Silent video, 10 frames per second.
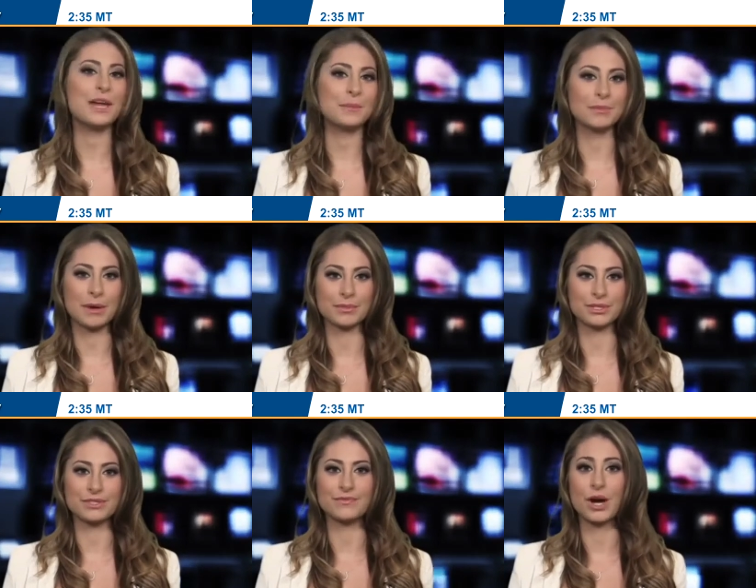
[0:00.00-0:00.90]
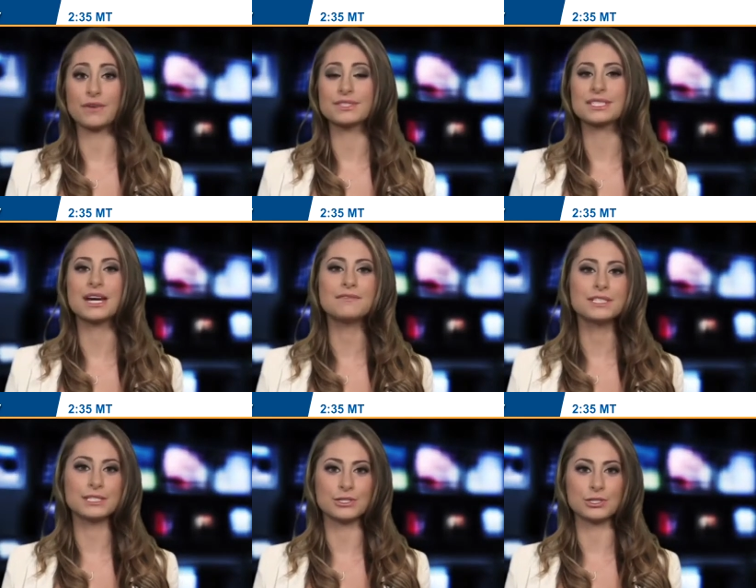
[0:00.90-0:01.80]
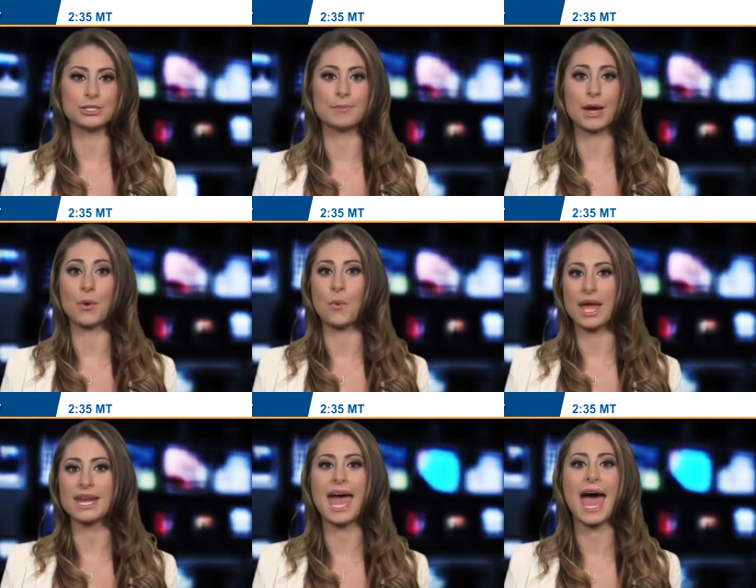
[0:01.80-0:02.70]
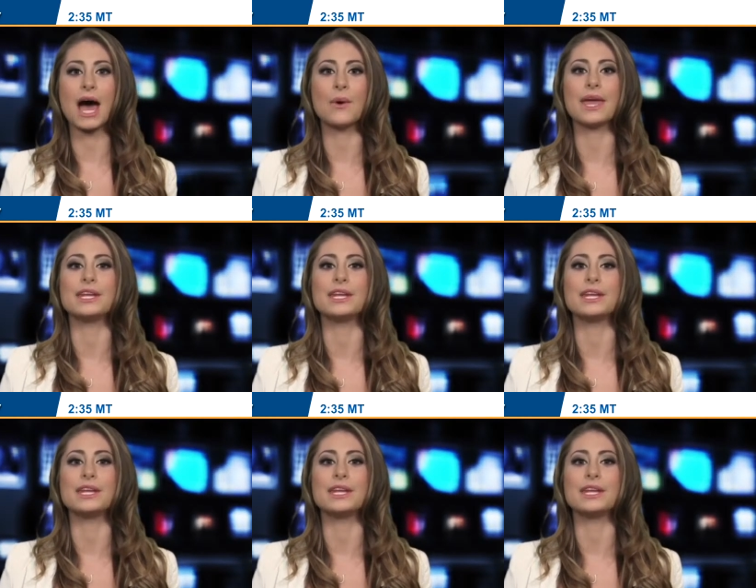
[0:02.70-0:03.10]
to family members involves tough decisions about when, how,